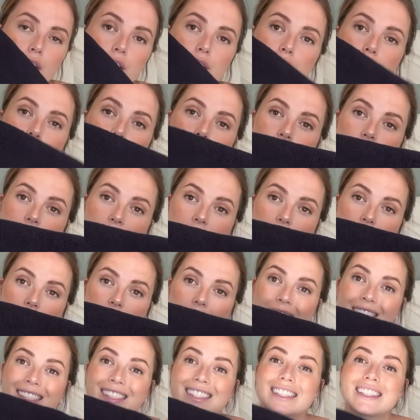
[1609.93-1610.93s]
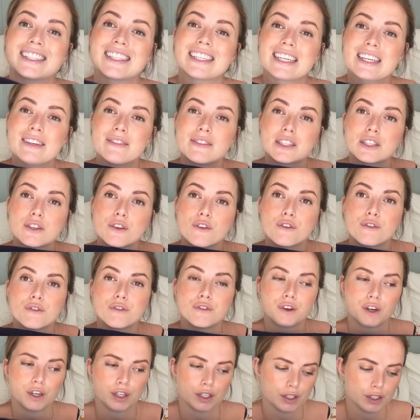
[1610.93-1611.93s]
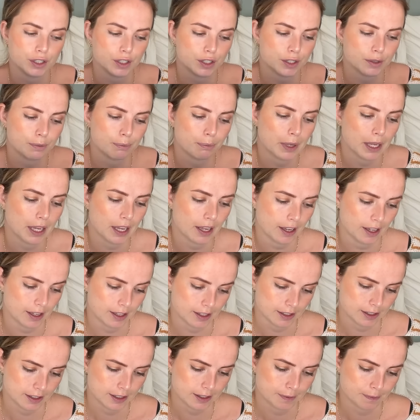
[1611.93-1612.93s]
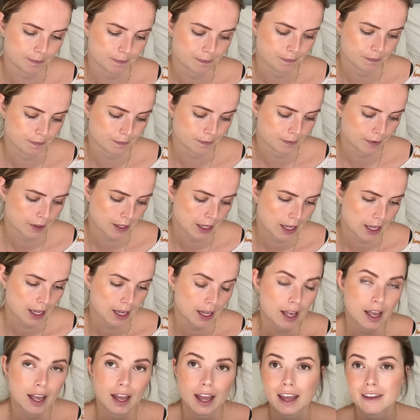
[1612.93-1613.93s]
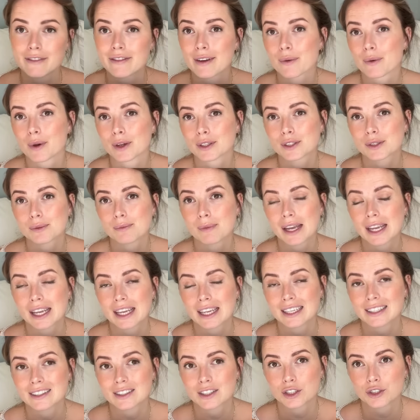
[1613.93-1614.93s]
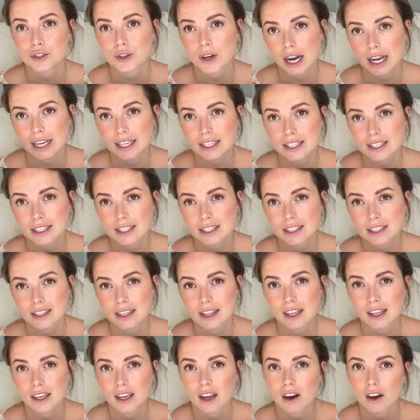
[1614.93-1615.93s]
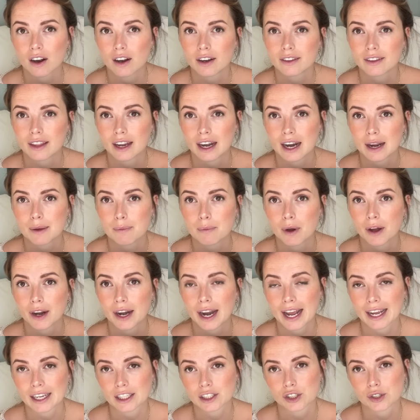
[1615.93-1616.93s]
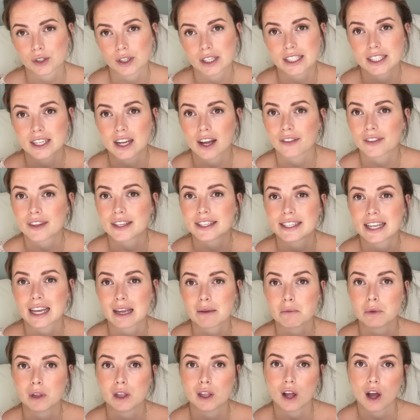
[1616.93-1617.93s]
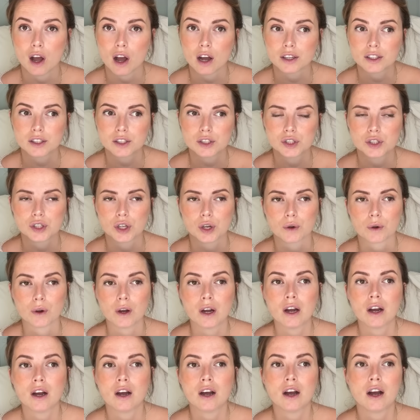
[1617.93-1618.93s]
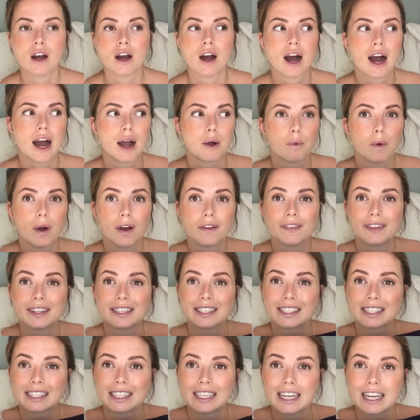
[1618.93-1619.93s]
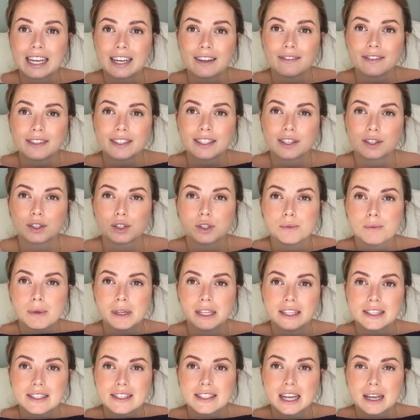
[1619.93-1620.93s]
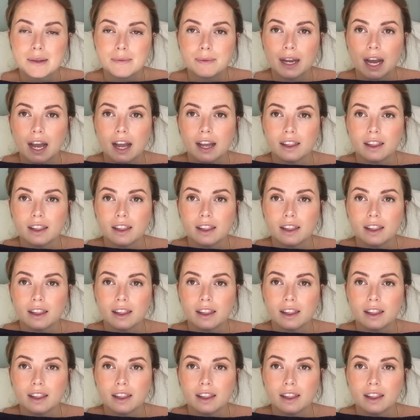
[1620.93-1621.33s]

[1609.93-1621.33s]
to finish the sleeves first, because if I want to make it into a dress, the yarn that I bought extra is not the same lot. So I want the sleeves to be the same dye